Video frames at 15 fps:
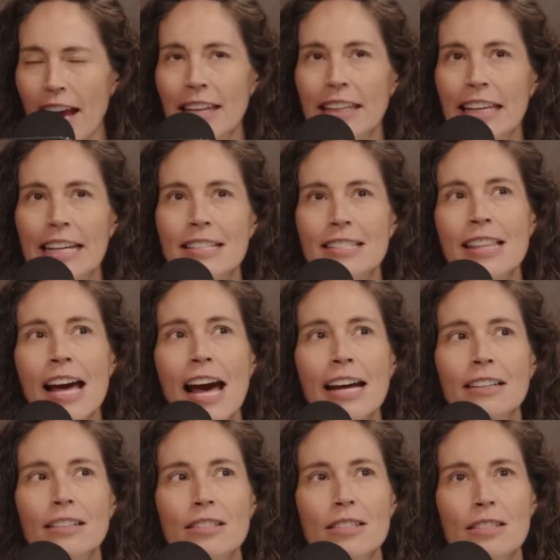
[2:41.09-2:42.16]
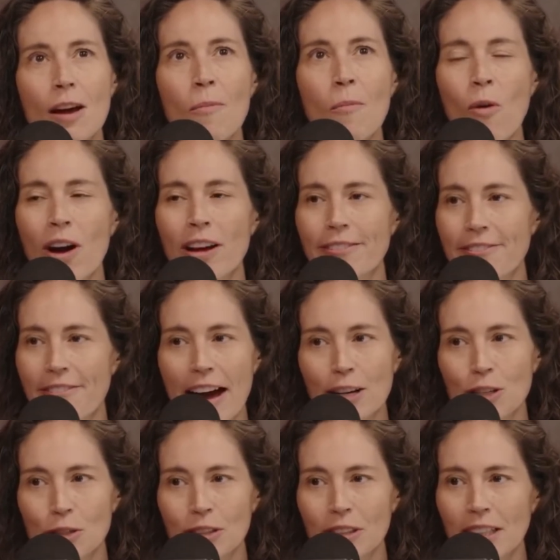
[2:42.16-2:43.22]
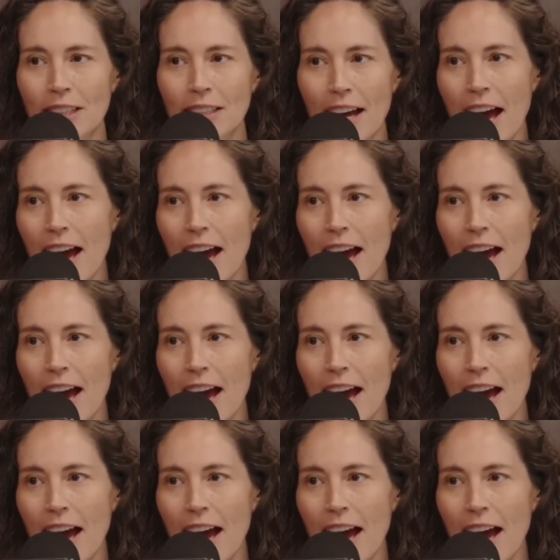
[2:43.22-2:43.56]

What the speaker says: And is that somewhat factually